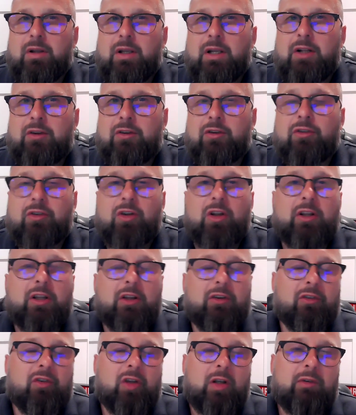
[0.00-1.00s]

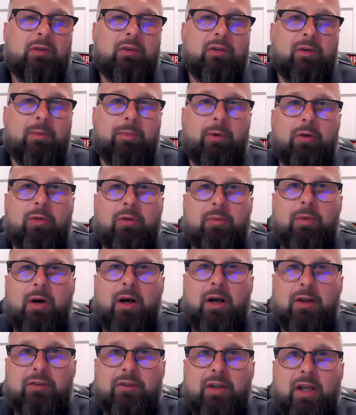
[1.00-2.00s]
does a service for both
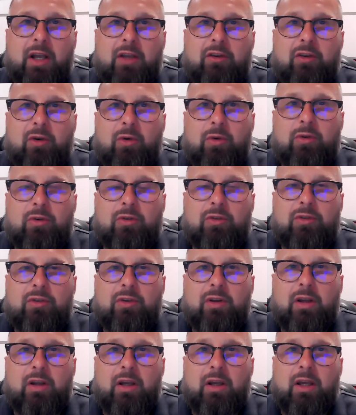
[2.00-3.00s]
us as
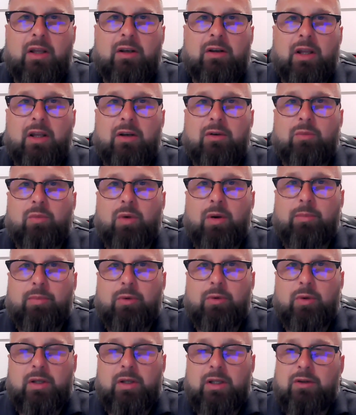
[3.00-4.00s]
owners and
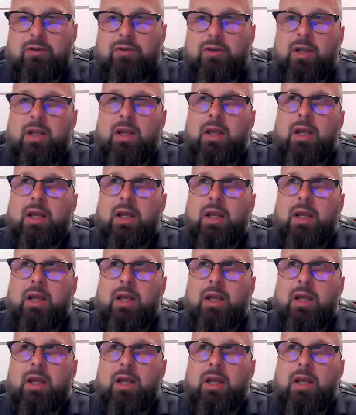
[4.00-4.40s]
employees,